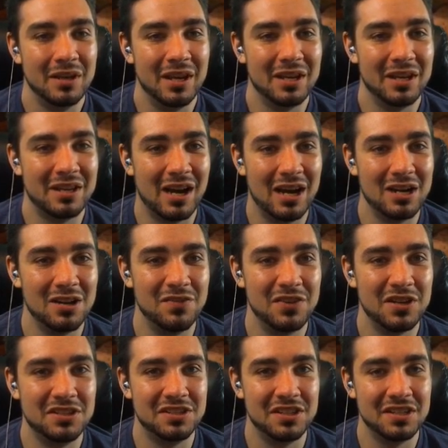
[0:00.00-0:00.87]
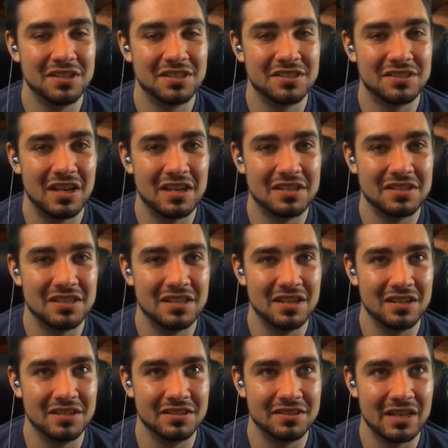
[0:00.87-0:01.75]
It kind of exists as the
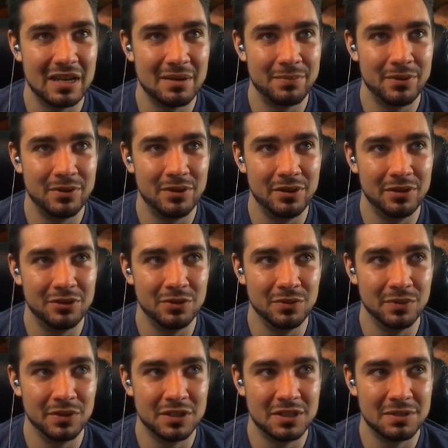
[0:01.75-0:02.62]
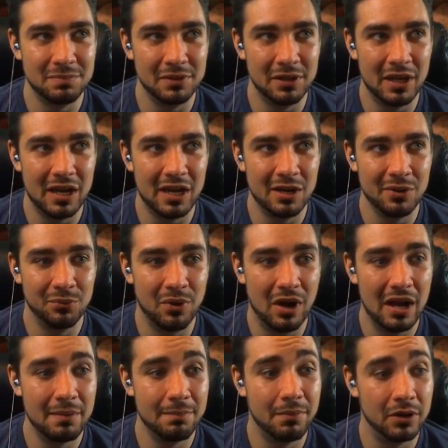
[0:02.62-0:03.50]
example to explain
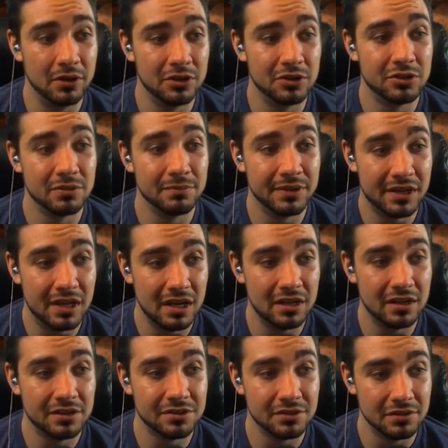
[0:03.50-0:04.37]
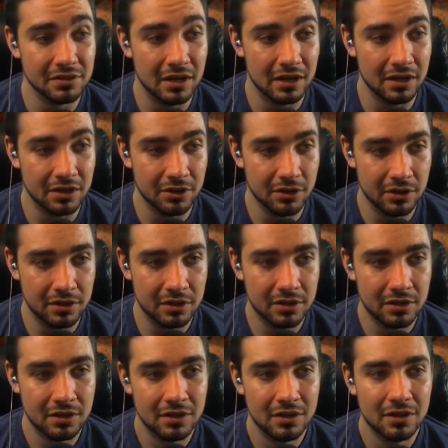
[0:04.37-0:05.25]
why Punisher mechanics are not good,
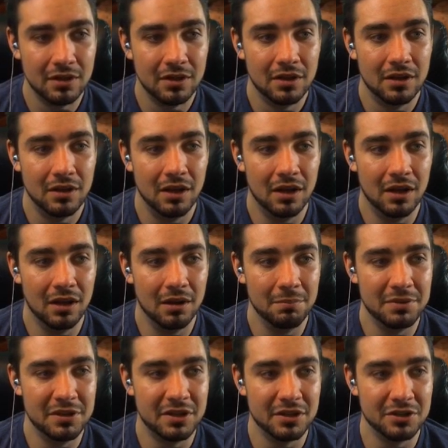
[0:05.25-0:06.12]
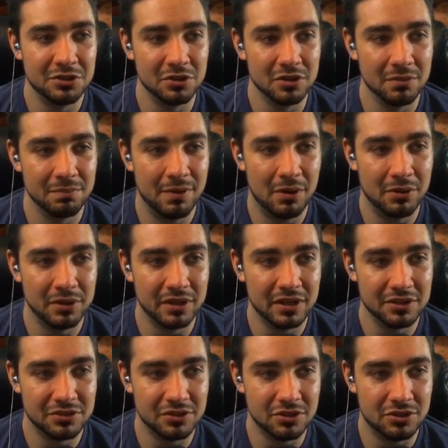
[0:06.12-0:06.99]
because your opponent
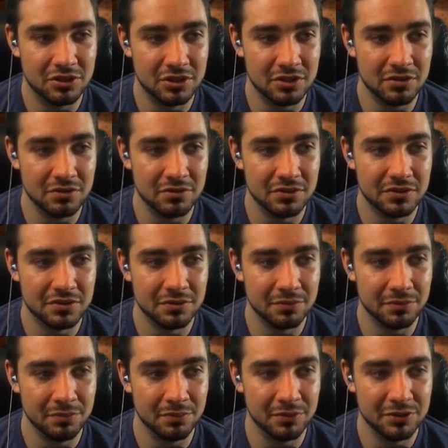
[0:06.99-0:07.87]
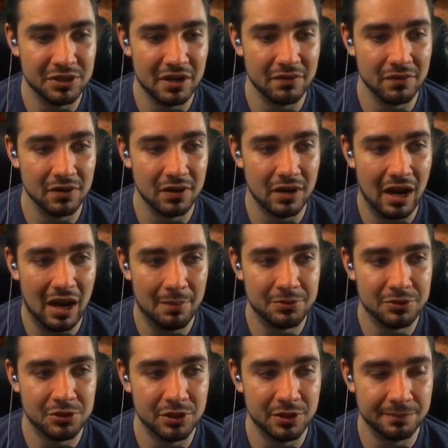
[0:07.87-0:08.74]
gets to choose whichever
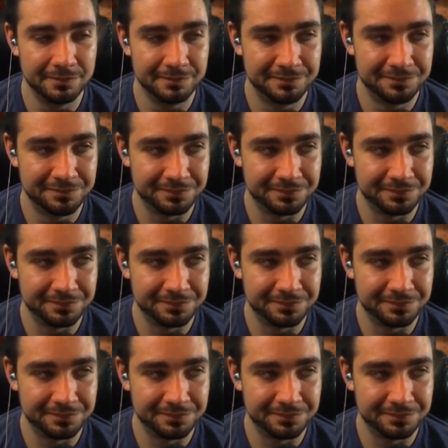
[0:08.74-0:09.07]
option